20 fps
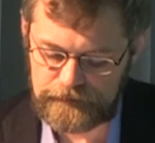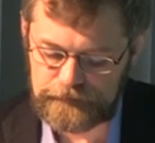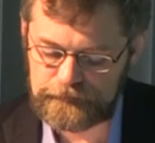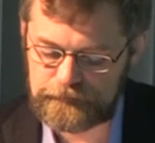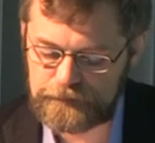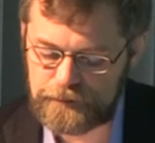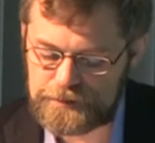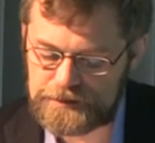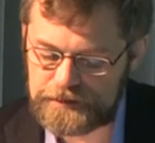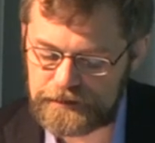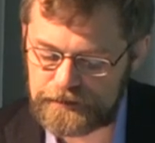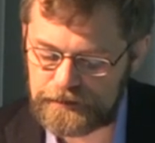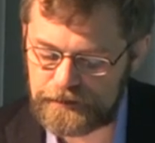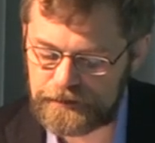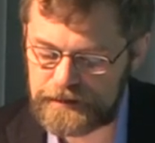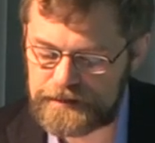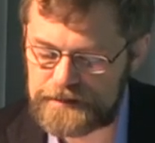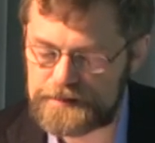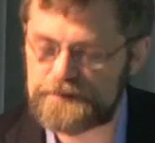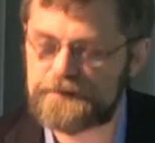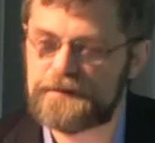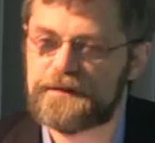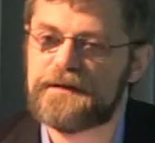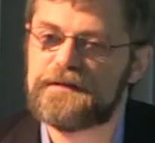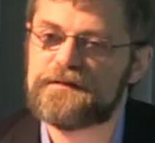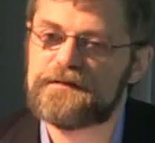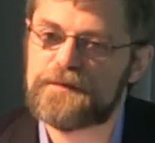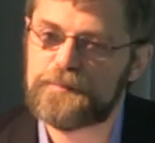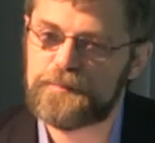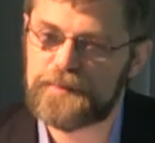Social cognition
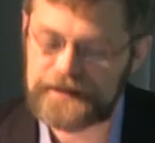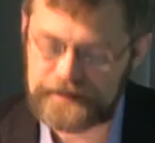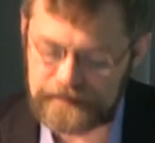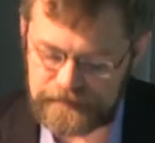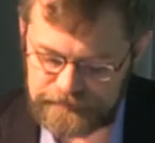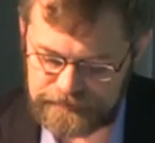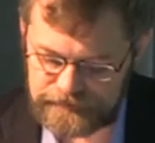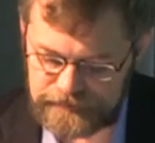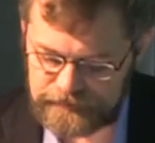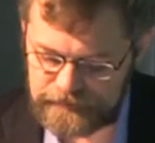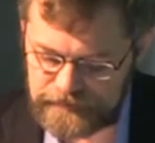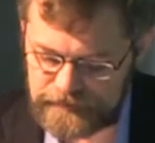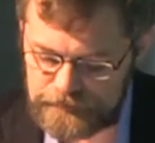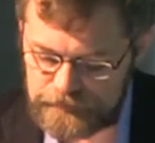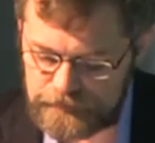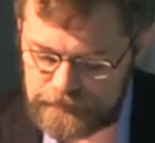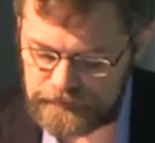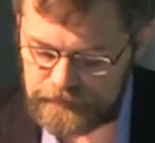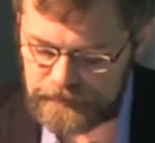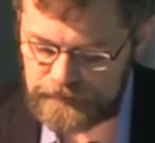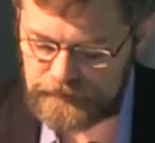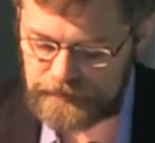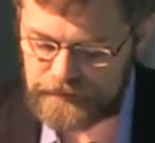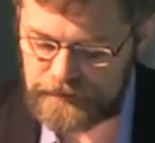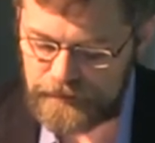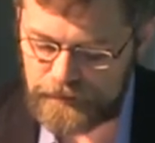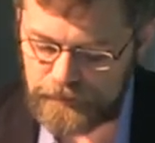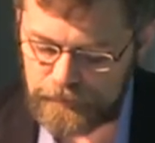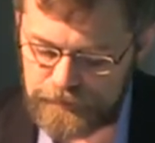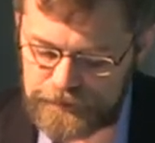is the big difference that you
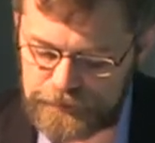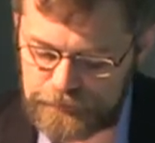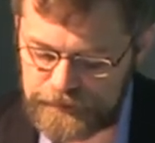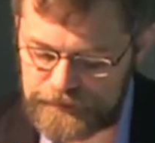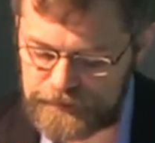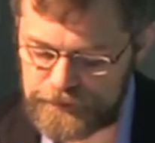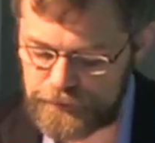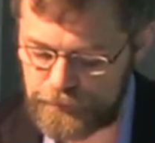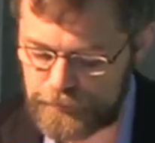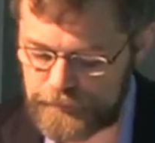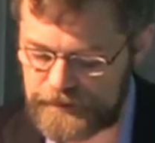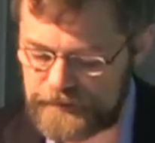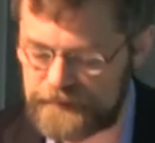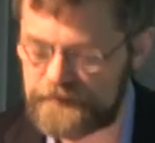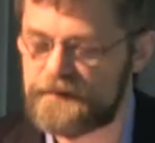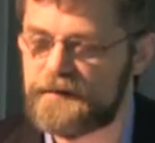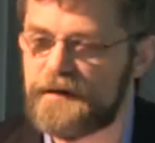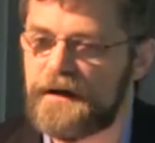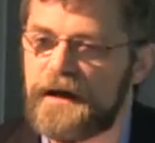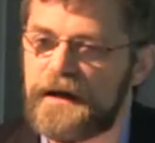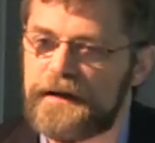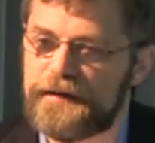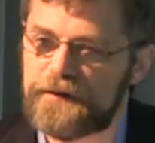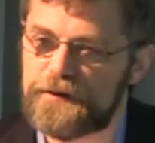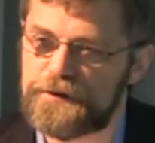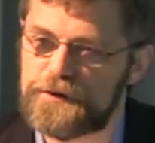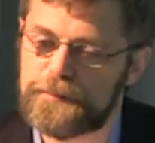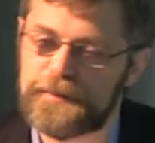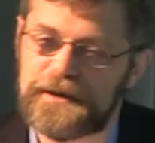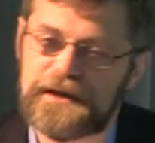see between humans and
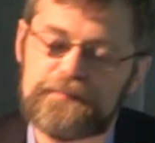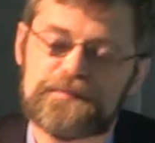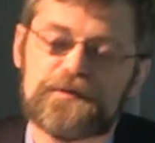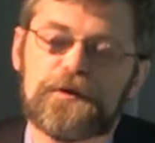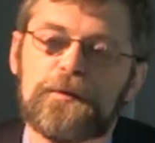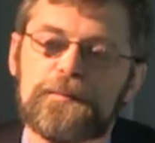non-human apes.